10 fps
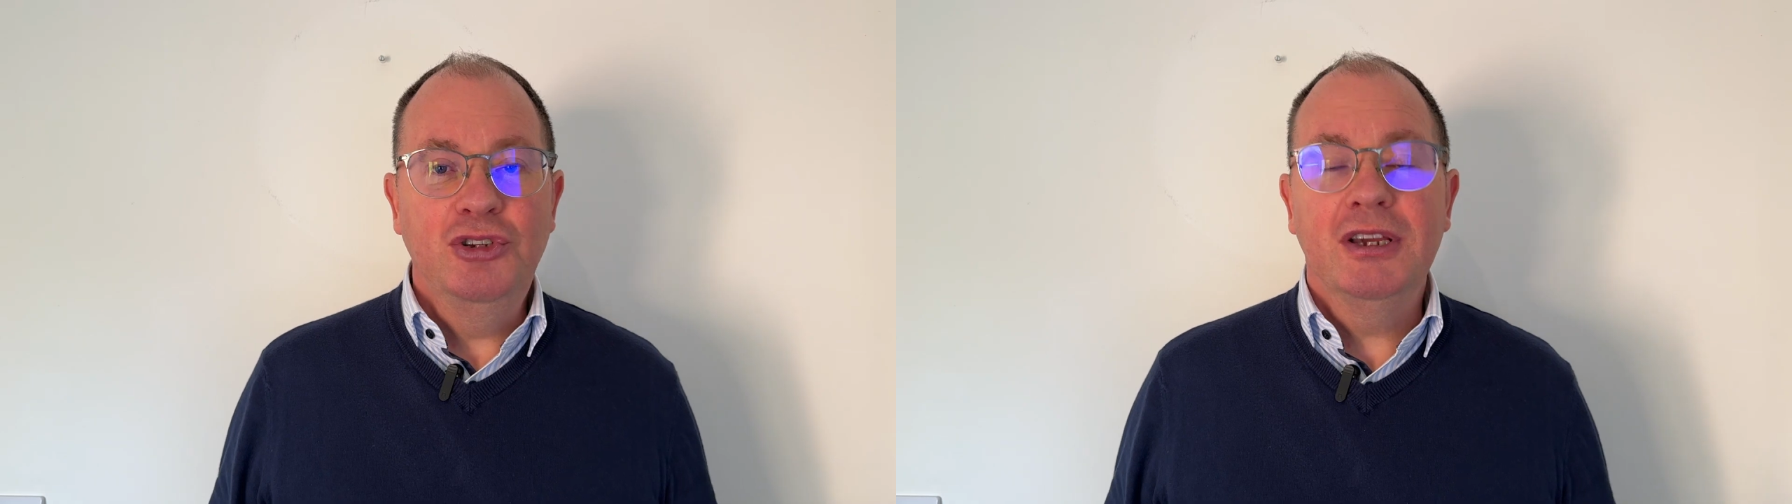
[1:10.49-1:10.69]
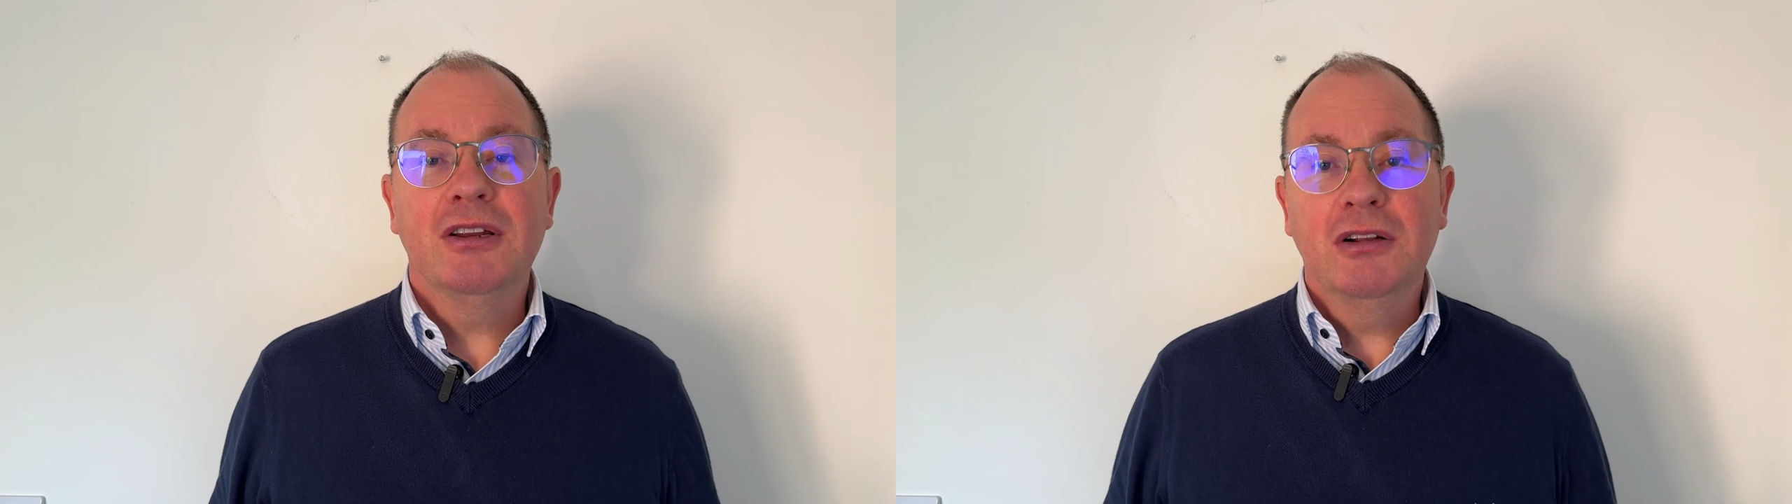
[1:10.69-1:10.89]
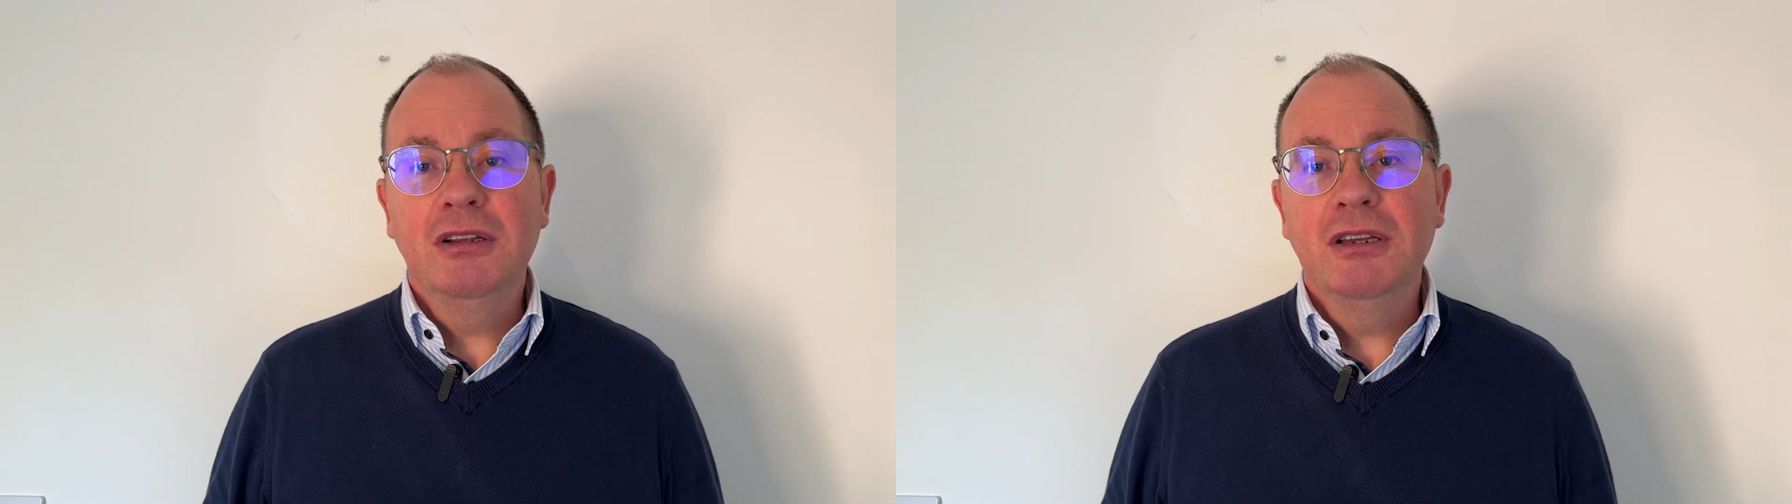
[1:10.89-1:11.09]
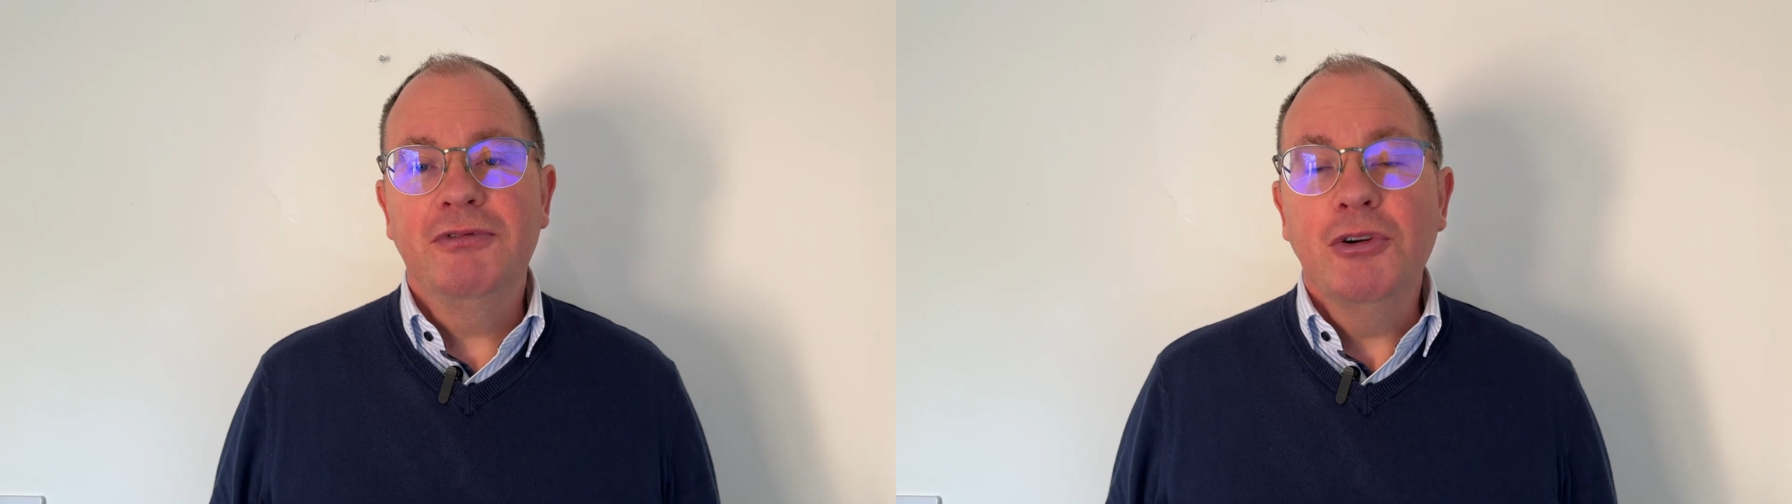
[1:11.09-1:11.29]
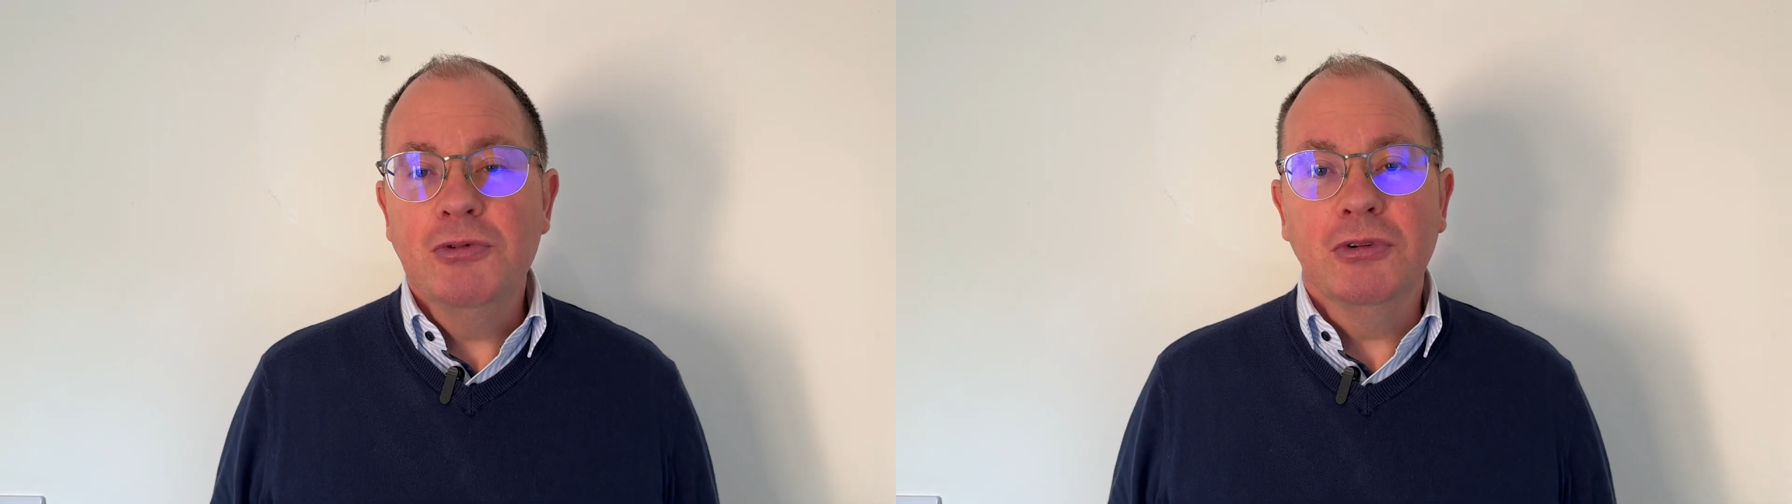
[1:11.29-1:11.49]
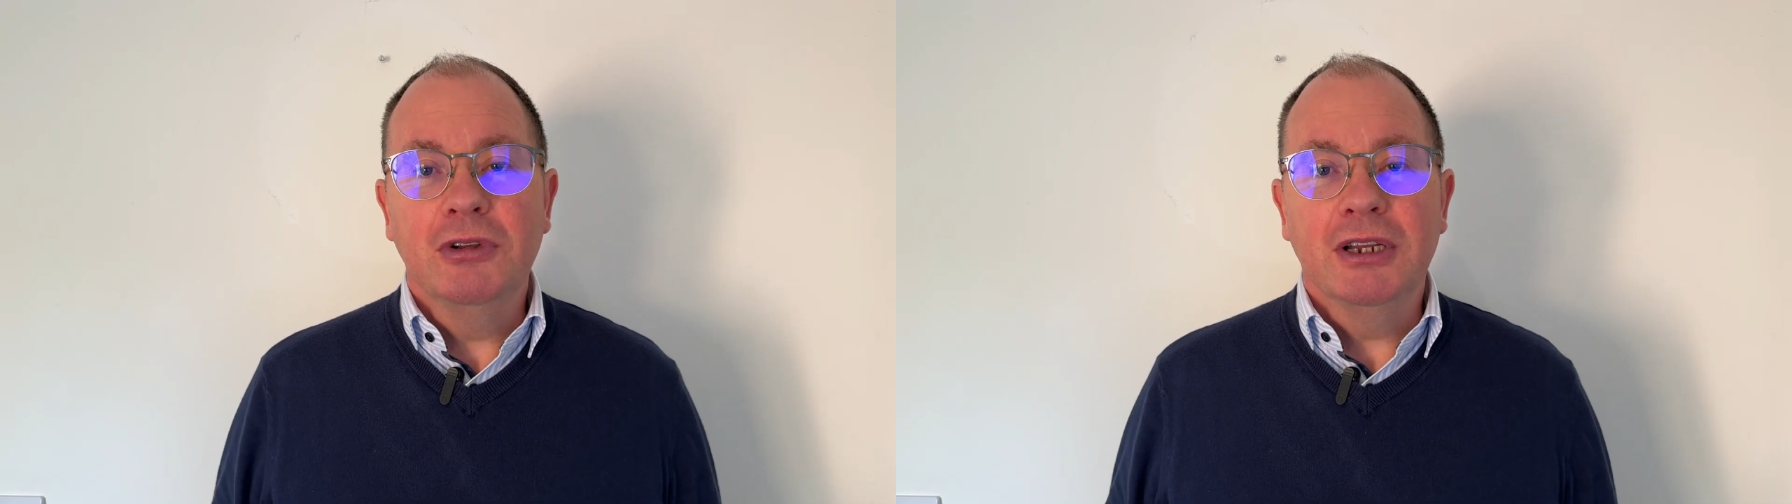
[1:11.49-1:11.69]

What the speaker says: you get a clear vocal